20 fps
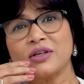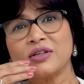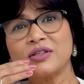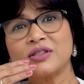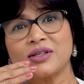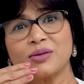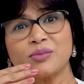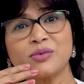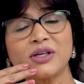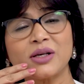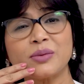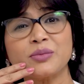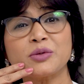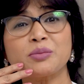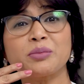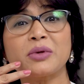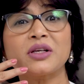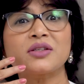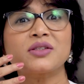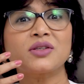Sometimes
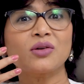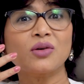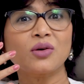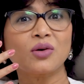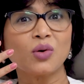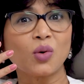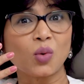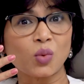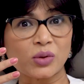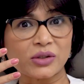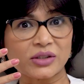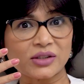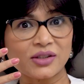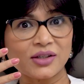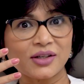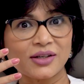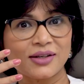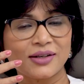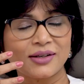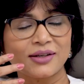it makes you look older
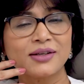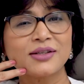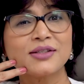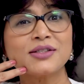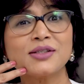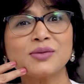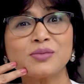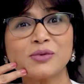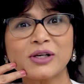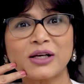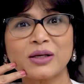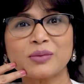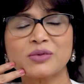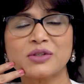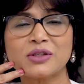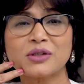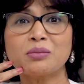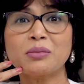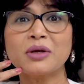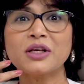and
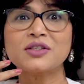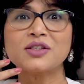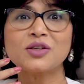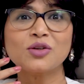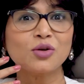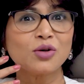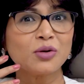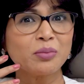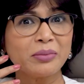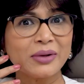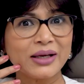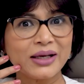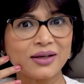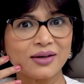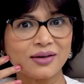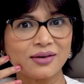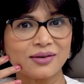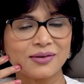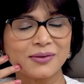sometimes it makes you look mean.